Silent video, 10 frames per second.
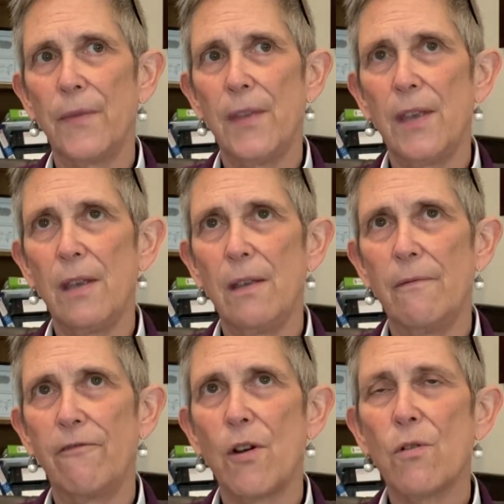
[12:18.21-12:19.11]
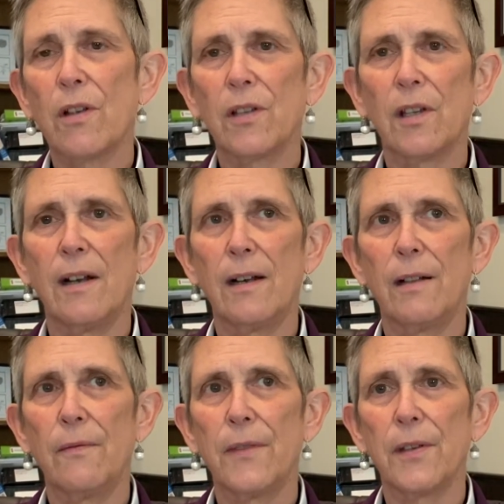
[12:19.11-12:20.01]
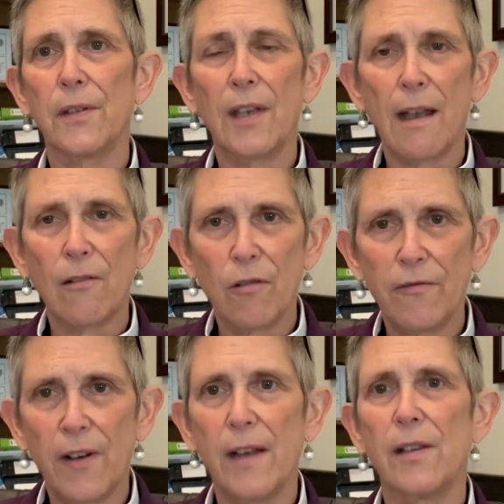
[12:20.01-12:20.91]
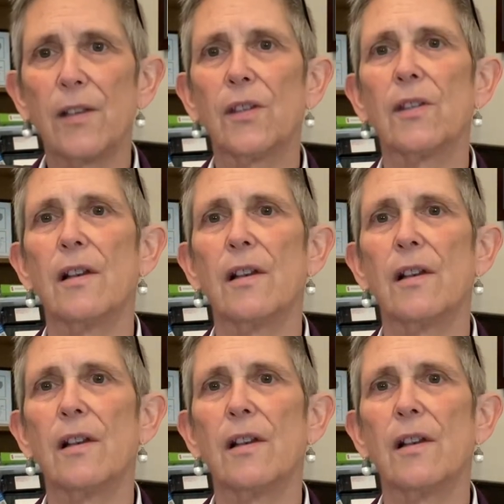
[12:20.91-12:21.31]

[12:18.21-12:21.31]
the focus on the sacrifice,